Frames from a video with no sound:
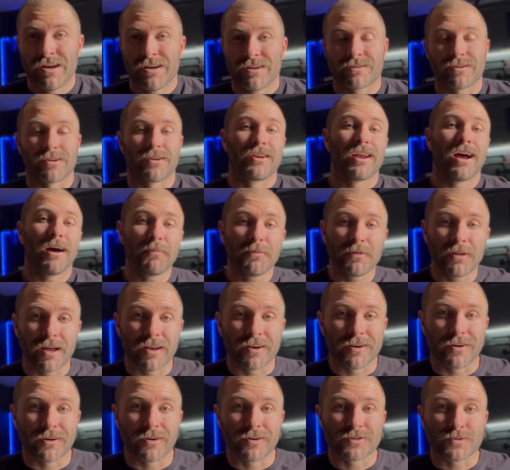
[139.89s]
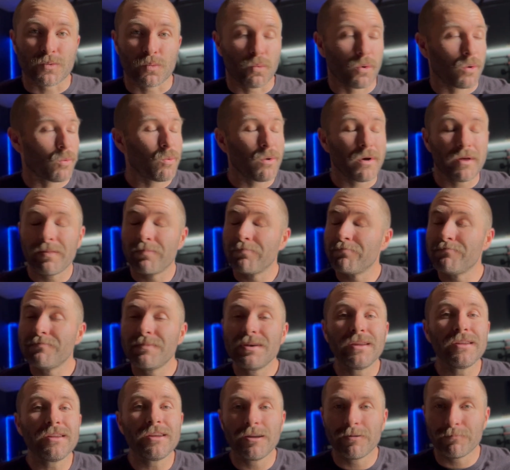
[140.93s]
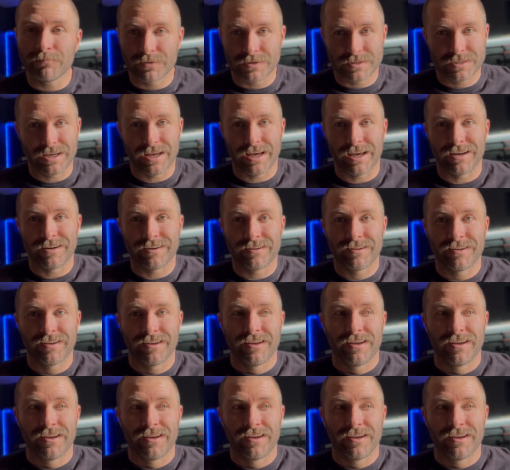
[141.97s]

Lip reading: So double unders were 1,000,000%